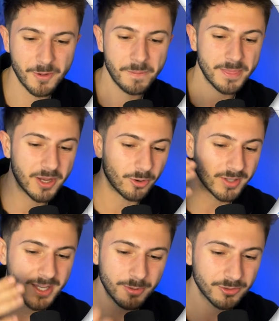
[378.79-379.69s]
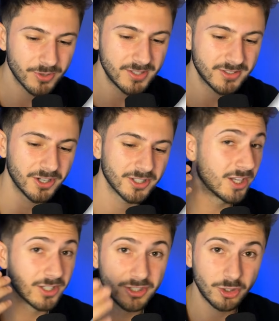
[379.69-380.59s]
They got keyword research,
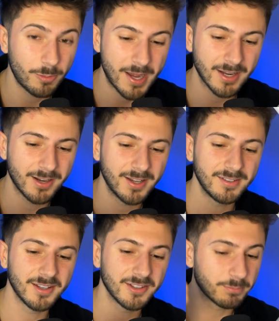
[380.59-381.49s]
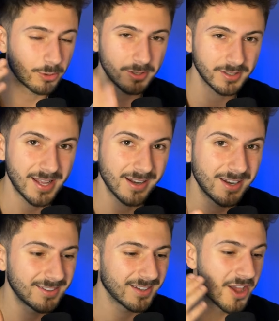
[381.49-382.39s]
shop analyzers, product
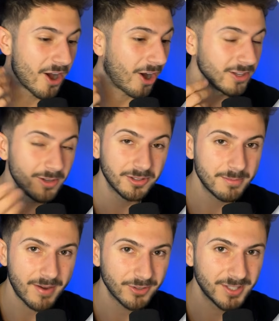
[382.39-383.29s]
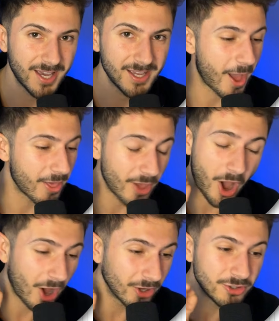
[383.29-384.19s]
analytics. I use them every day.
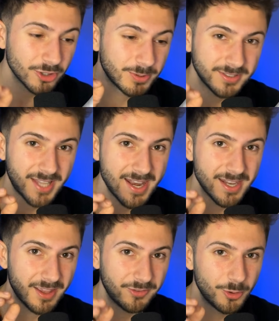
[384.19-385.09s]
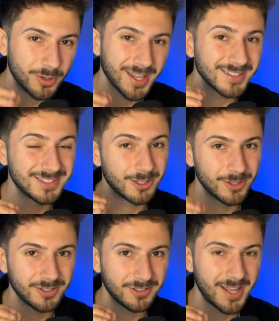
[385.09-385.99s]
100%. If you want to get serious
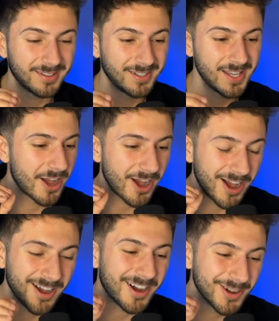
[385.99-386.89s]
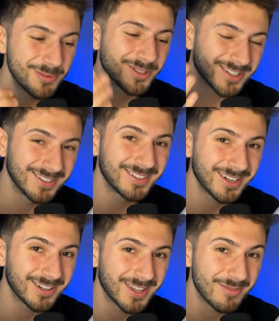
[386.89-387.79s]
on Etsy, I would consider
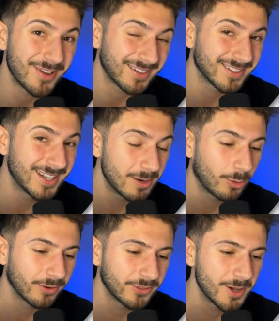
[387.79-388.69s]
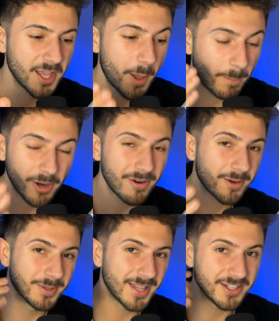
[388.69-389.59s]
investing in one of them. My
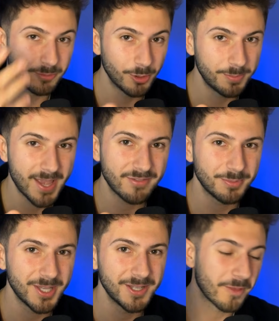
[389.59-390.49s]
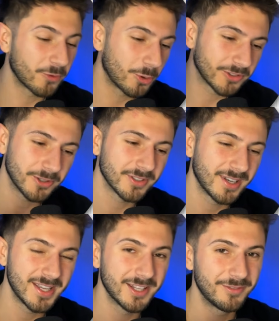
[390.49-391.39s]
recommendation would be Everbee. Of course, there is a link
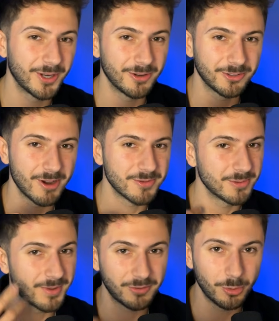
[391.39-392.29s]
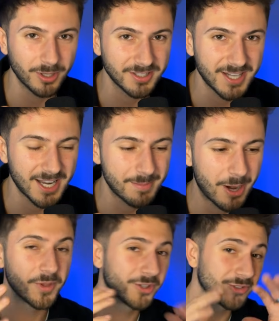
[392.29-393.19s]
in the video description if you want to check them out.
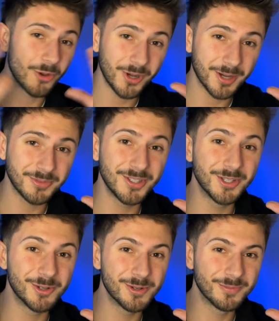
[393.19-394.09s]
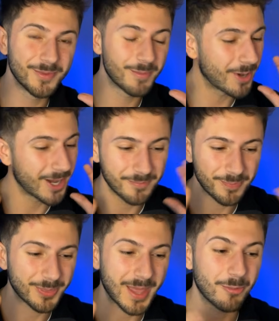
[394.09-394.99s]
Totally up to you, but
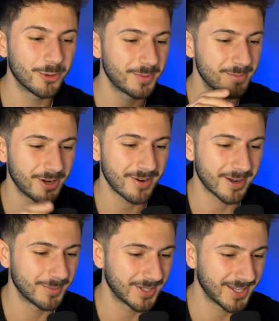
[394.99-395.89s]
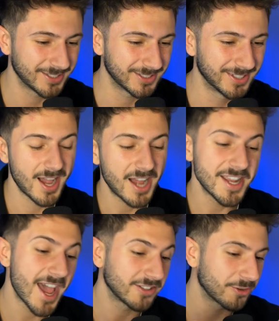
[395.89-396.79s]
that would be my recommendation. And yeah,
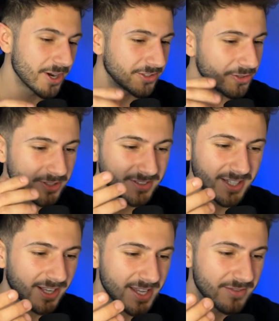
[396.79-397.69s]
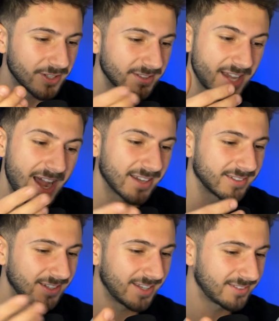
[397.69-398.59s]
it's great. So you can see like even the tags the
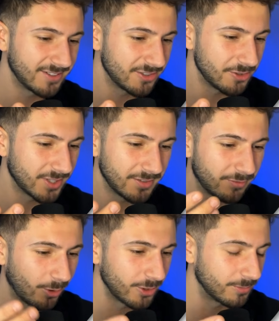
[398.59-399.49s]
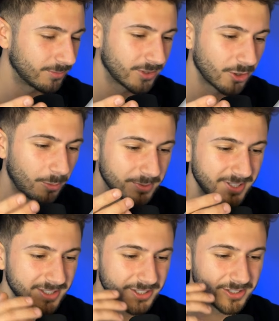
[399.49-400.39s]
listings using, volume to
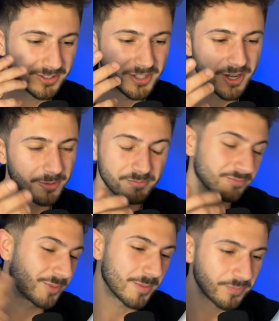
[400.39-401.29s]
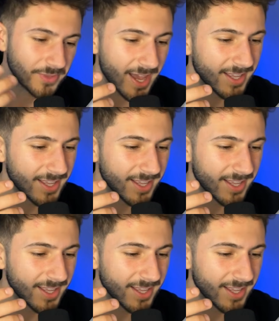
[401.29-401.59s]
competition, But yeah,